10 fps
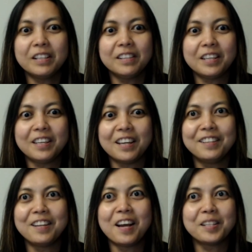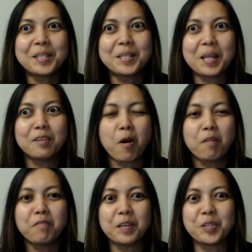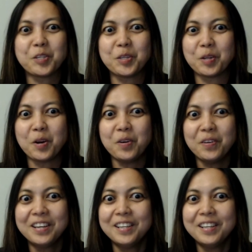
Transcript: friendly and not standoffish, you know?